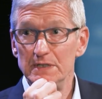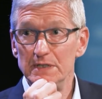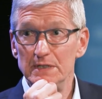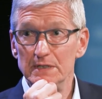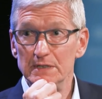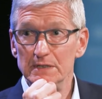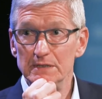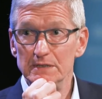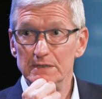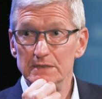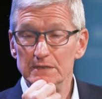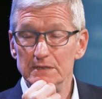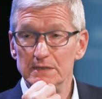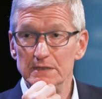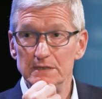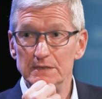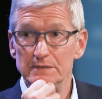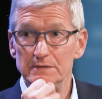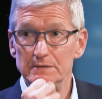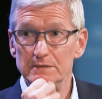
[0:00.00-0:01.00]
And
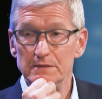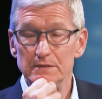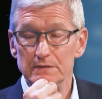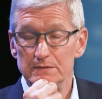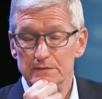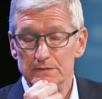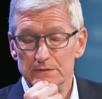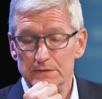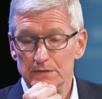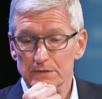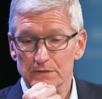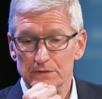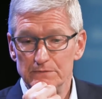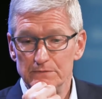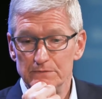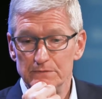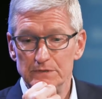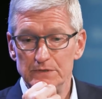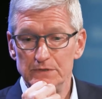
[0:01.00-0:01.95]
it, um,